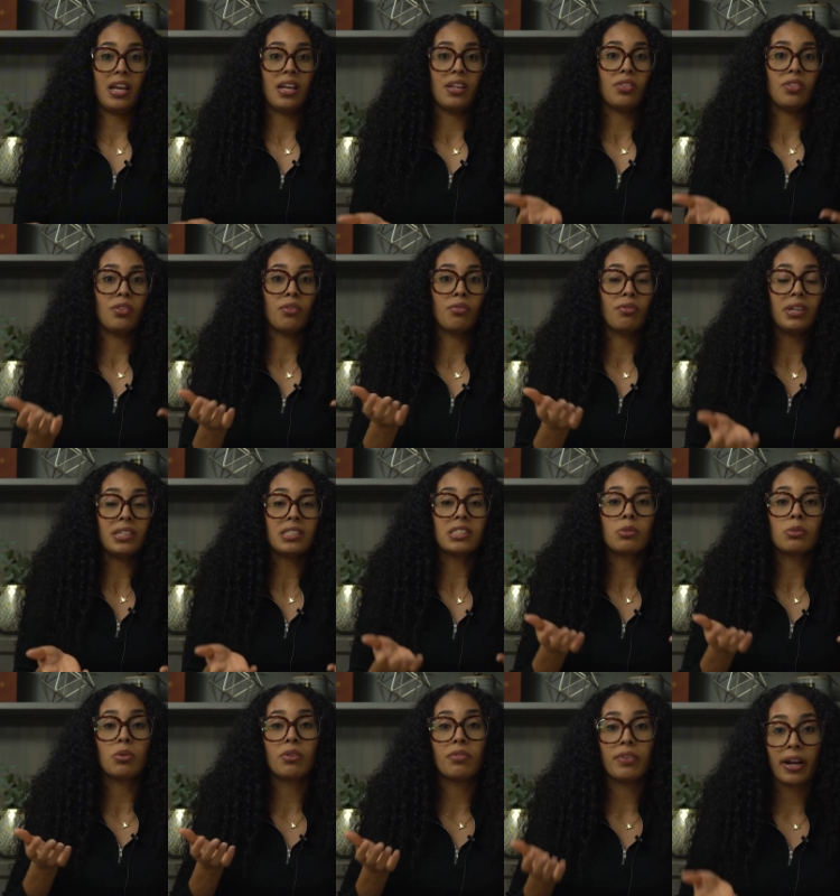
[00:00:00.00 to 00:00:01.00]
and the
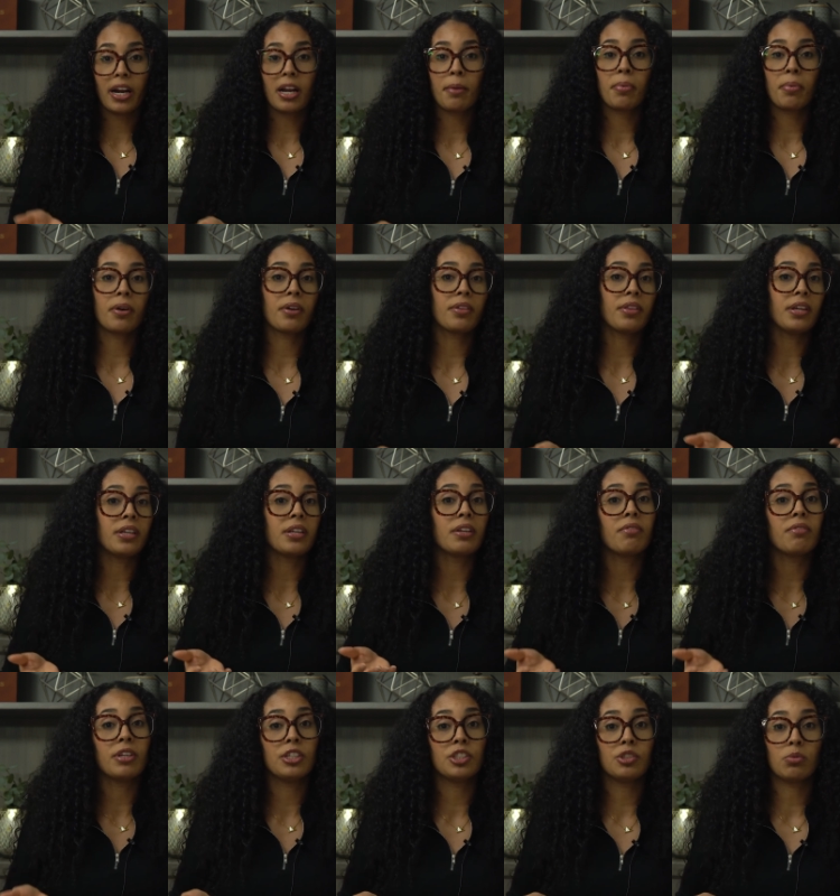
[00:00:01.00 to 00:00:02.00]
risk will vary per the
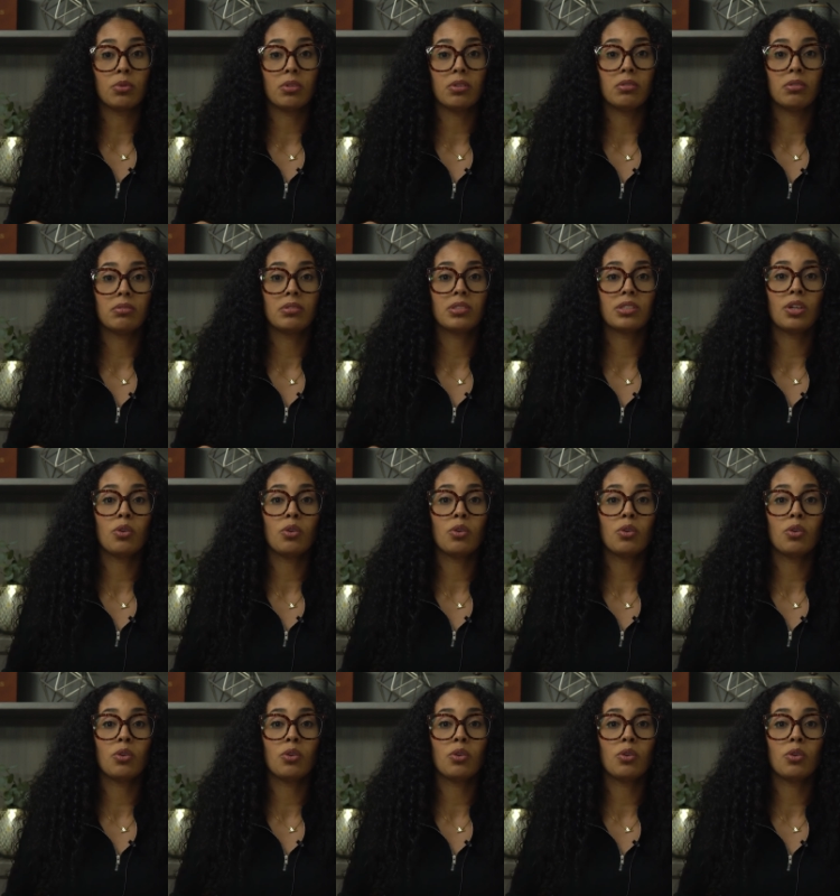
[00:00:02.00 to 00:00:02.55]
individual.